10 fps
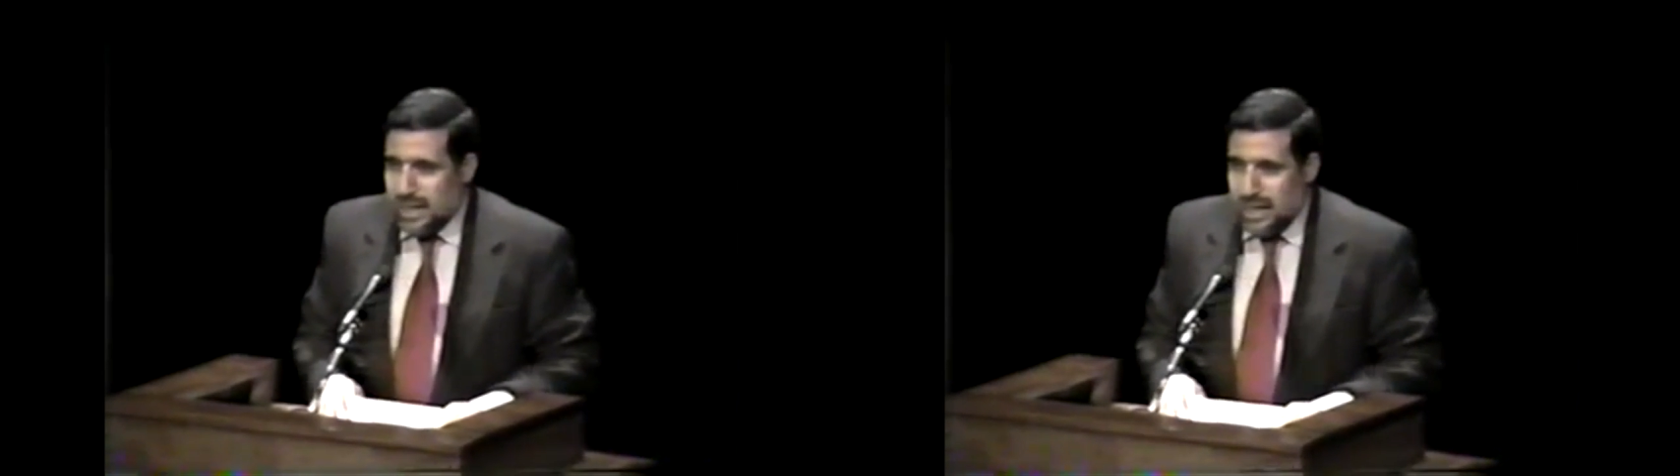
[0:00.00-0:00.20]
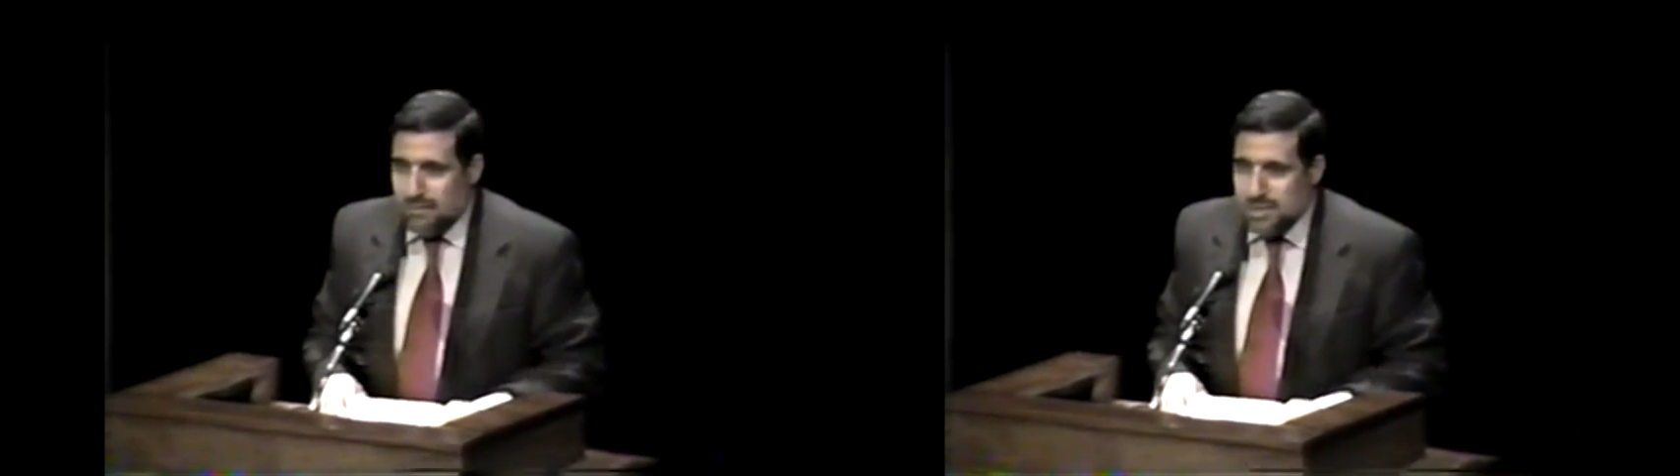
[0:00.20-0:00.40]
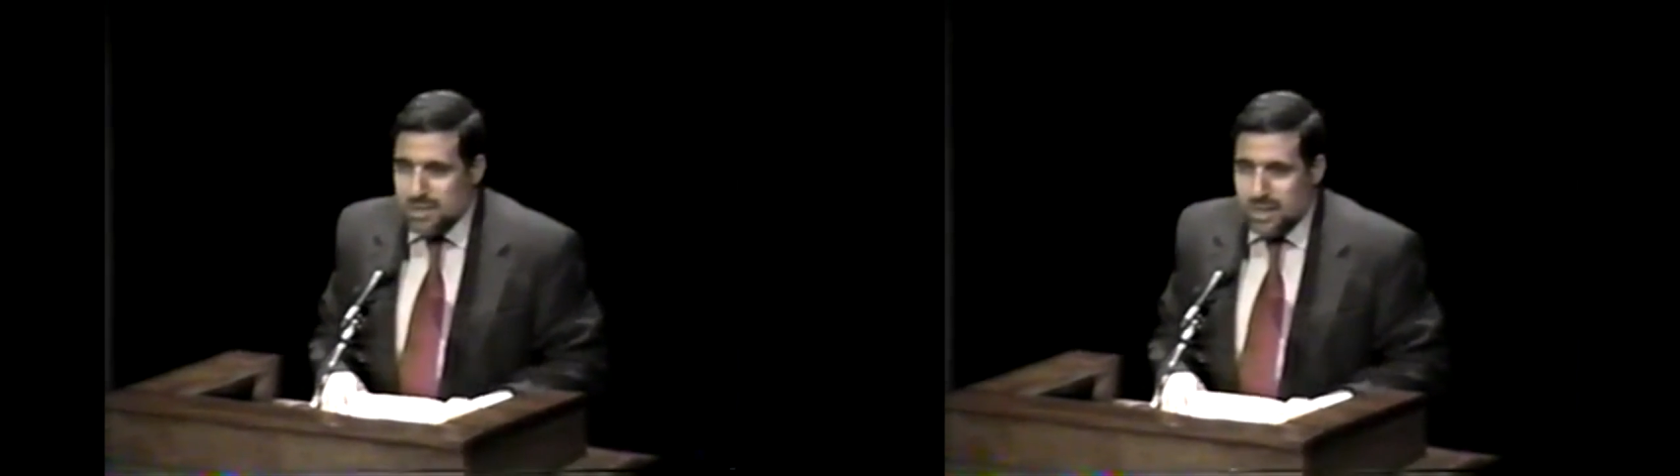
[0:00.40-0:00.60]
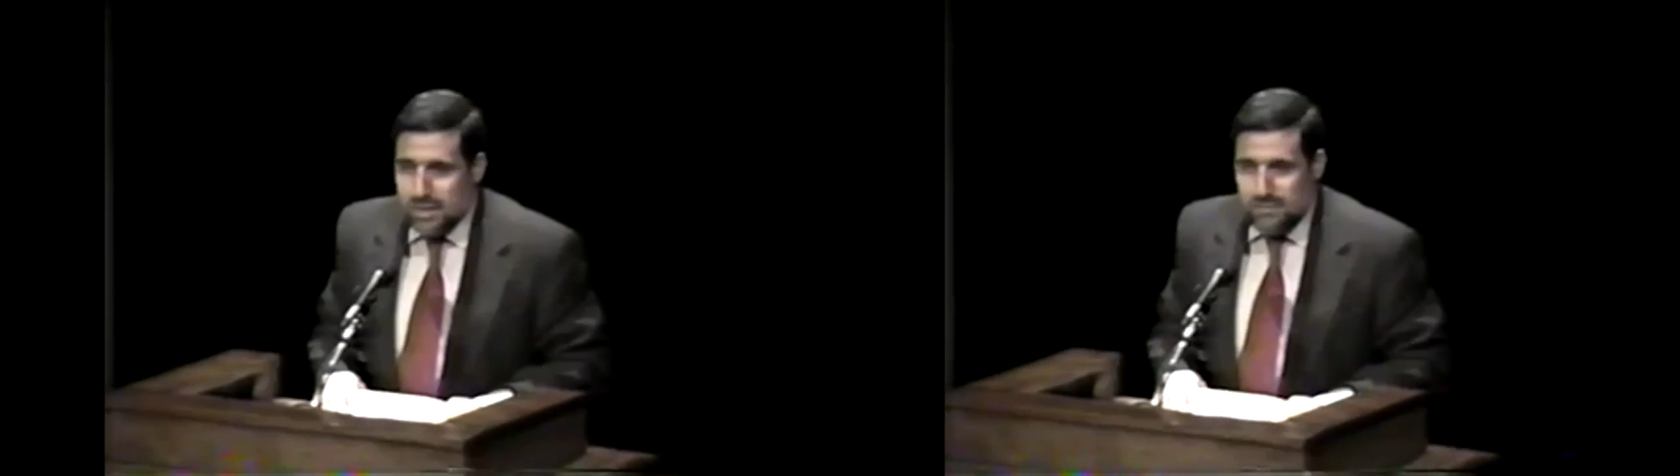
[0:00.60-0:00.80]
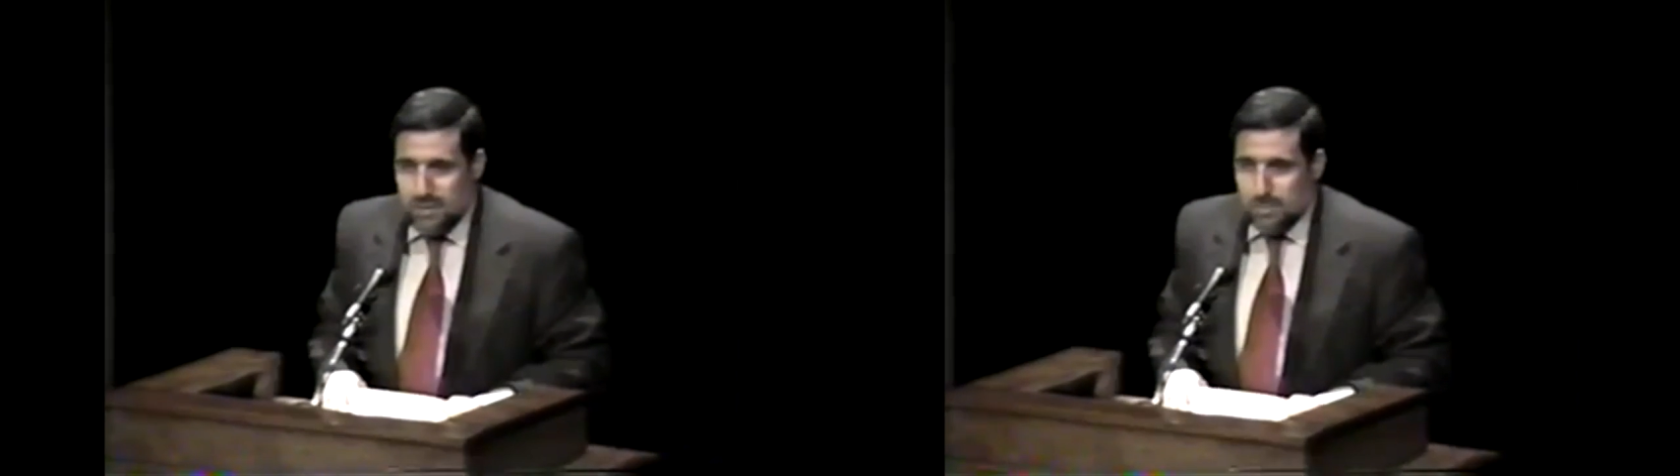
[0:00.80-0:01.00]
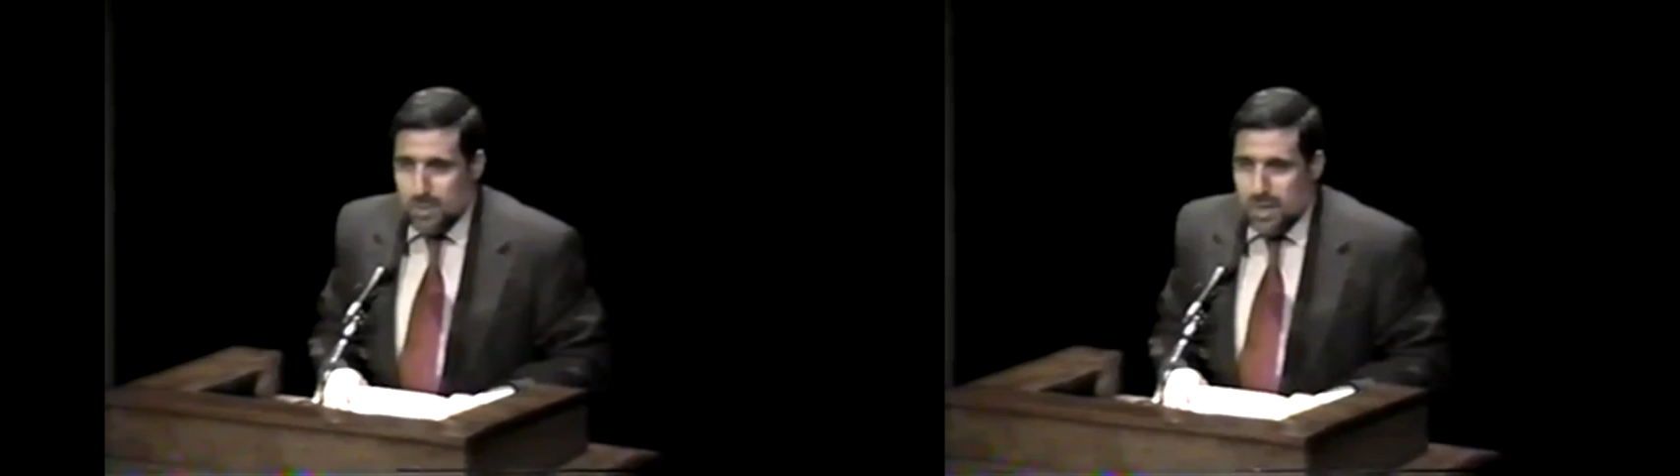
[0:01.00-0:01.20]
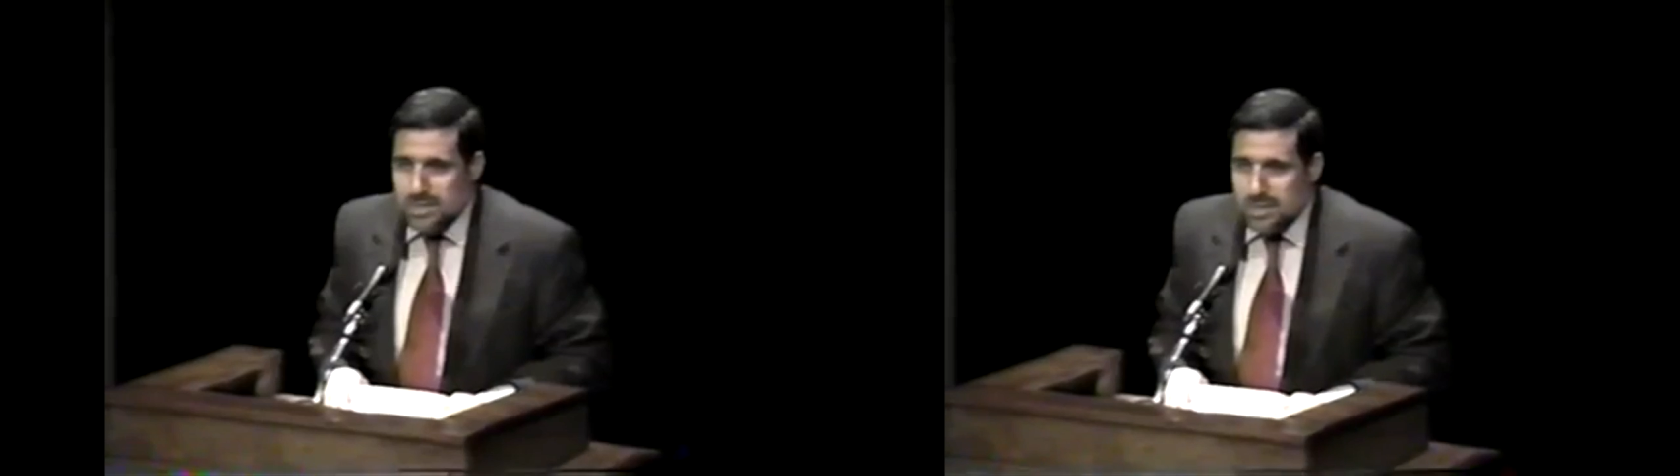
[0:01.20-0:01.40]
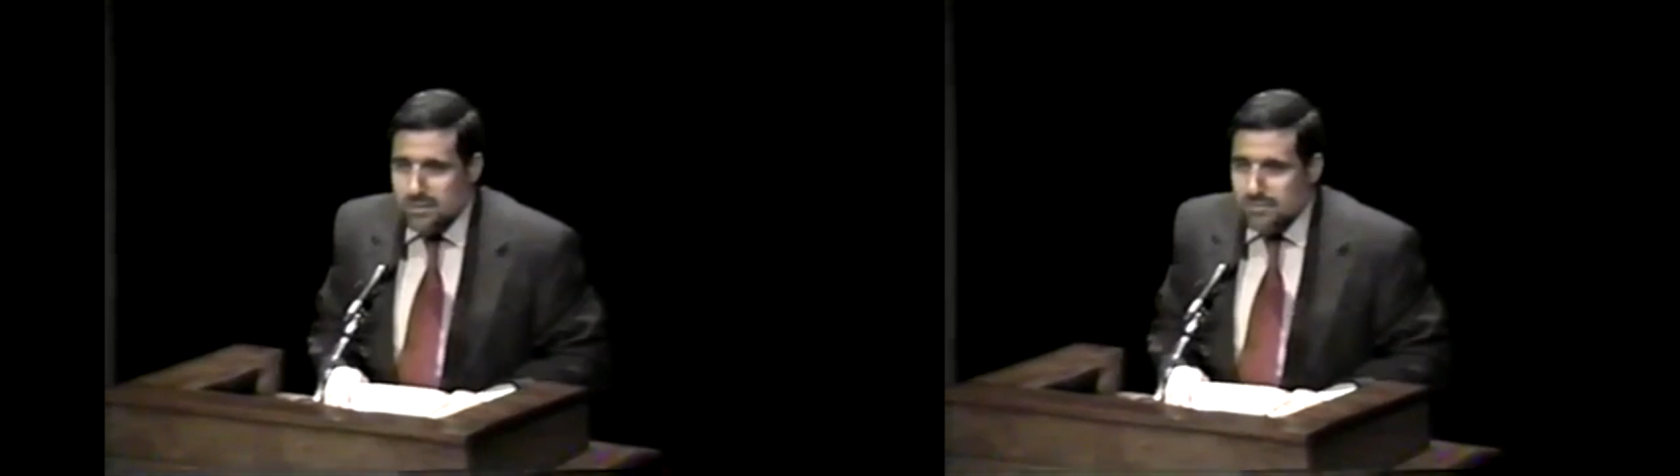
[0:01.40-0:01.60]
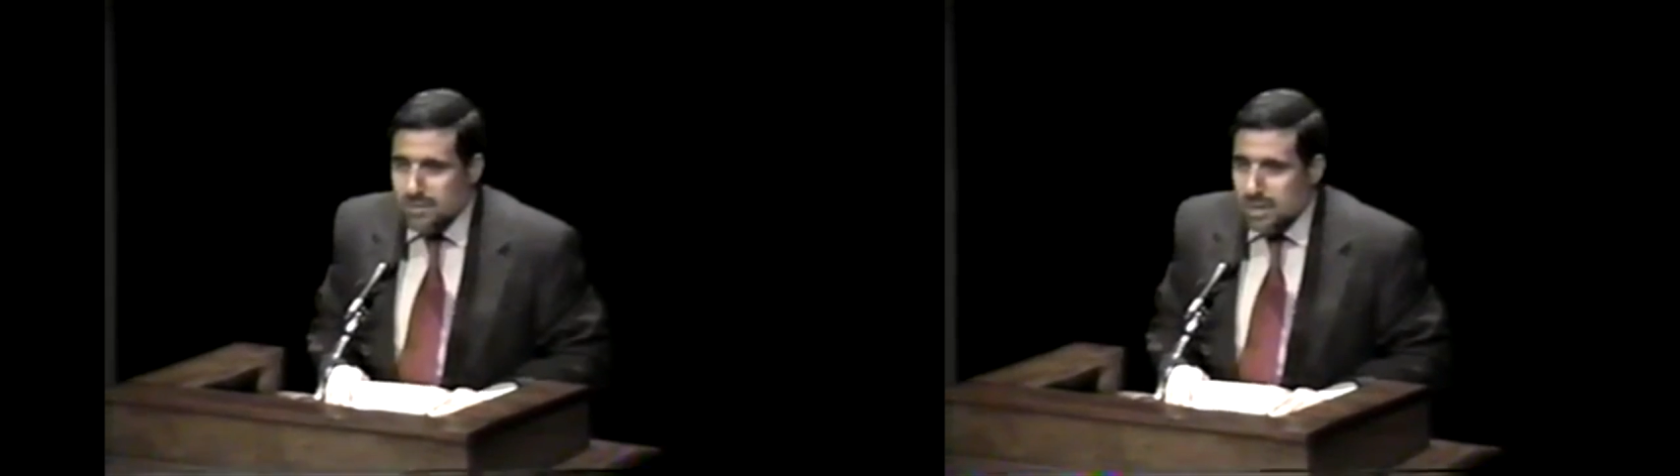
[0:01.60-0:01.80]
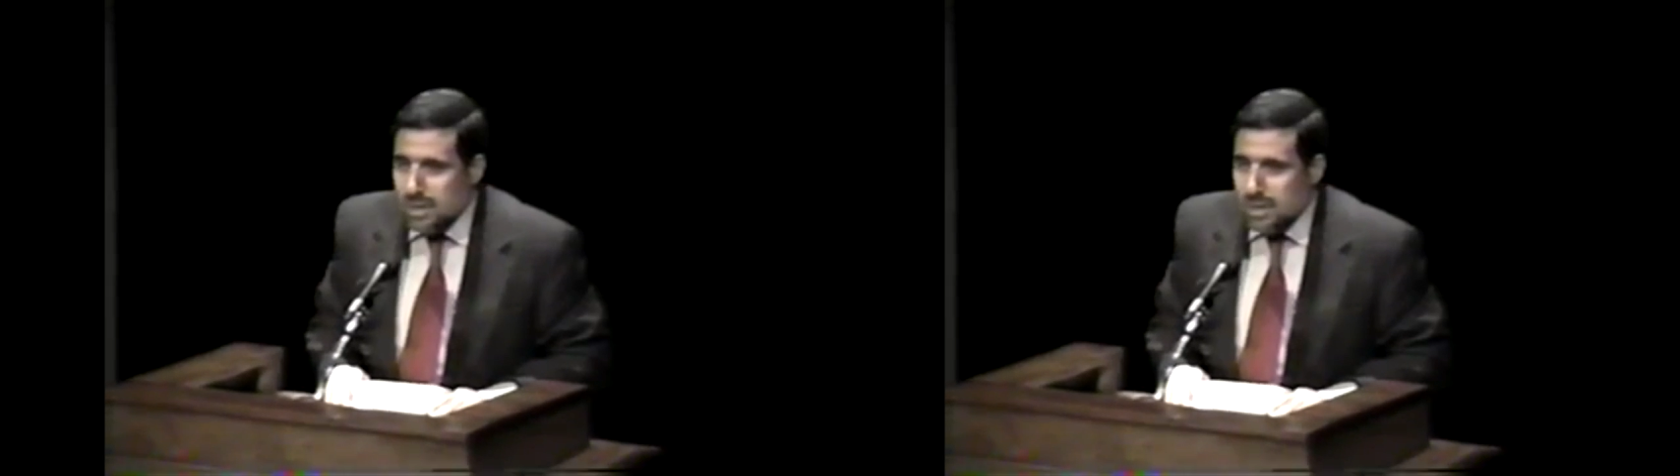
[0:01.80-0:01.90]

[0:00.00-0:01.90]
encouraging and very positive.